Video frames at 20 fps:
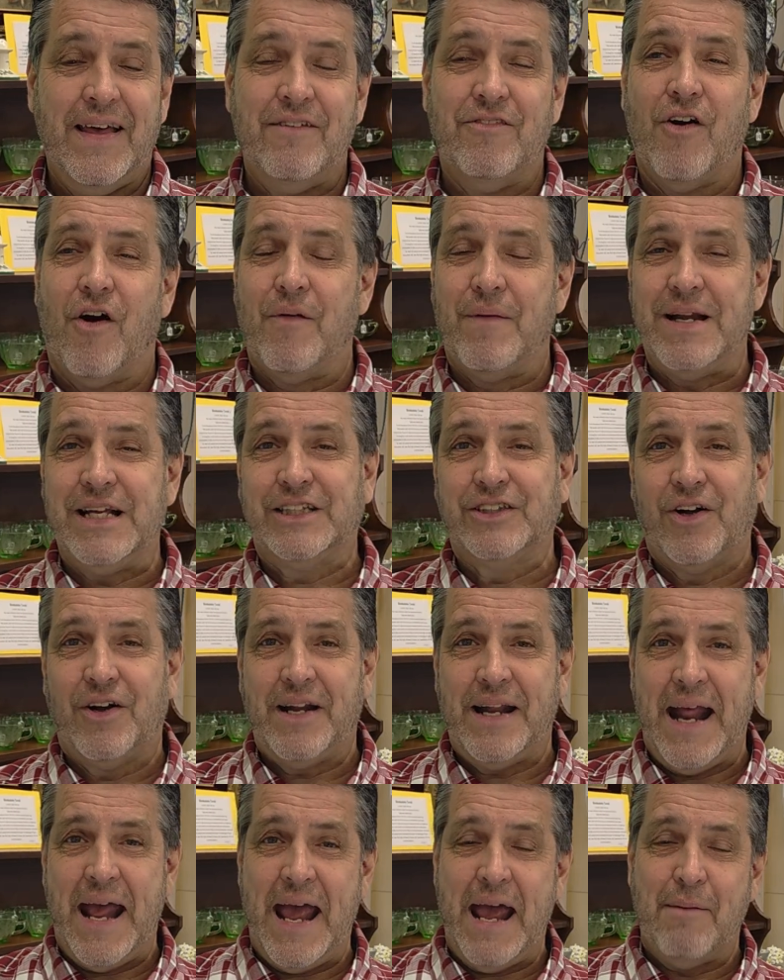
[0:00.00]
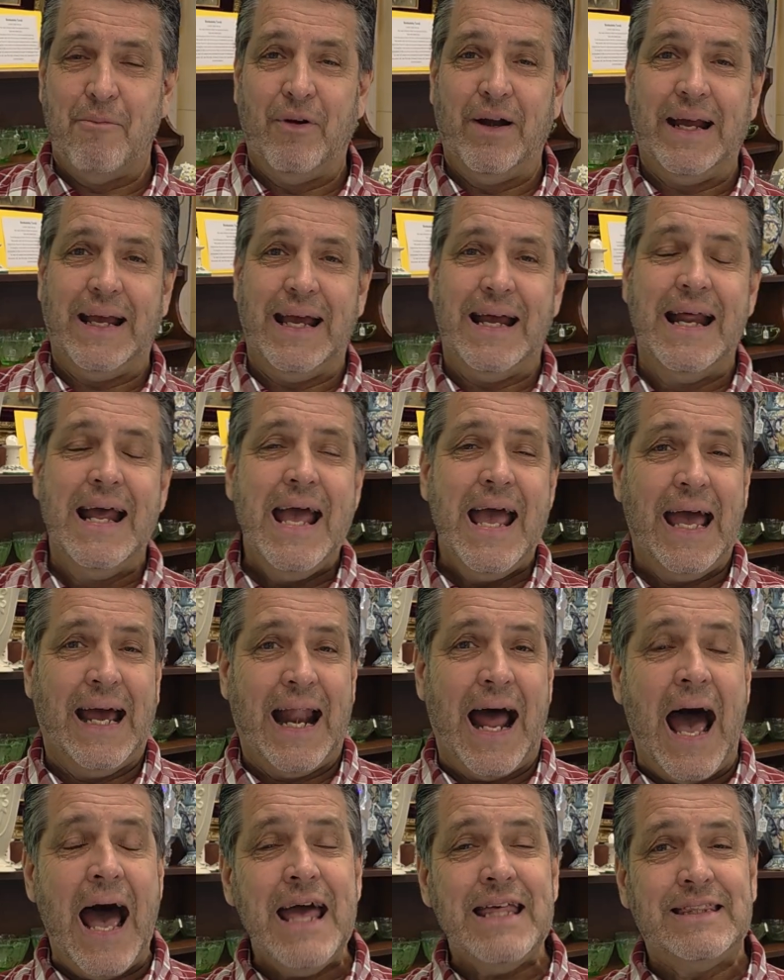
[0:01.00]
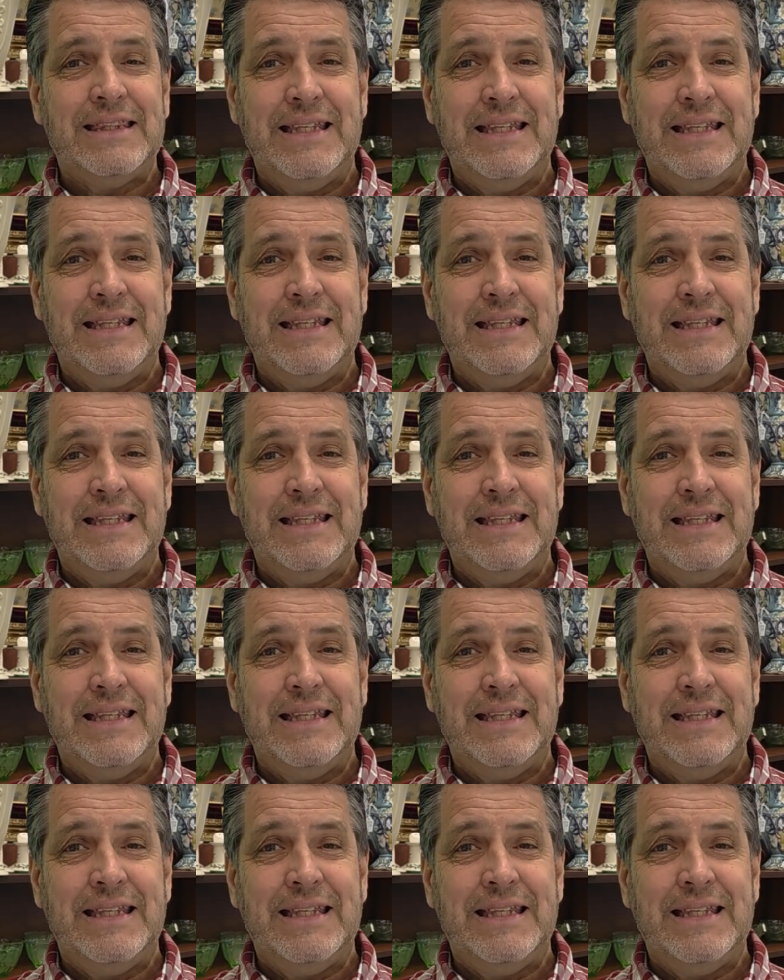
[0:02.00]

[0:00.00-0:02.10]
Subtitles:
They've already started hammering it. And I